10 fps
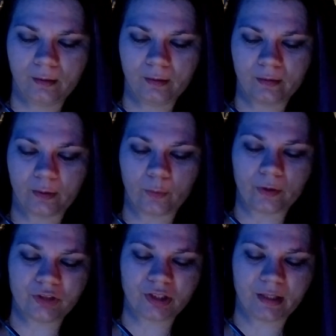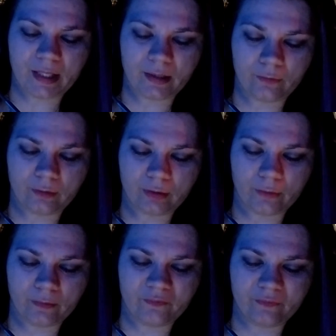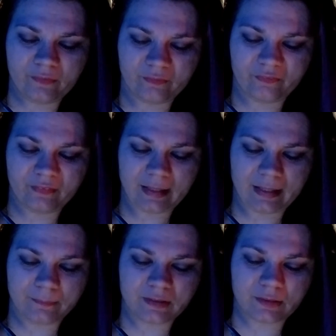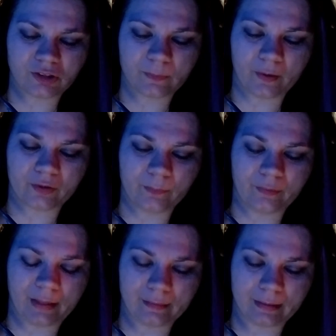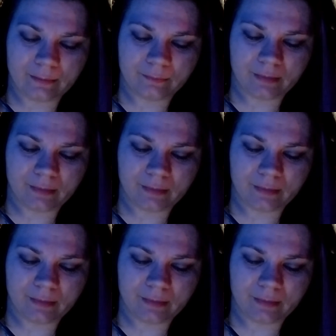The orange and yellow glow of the flames sparked brightly,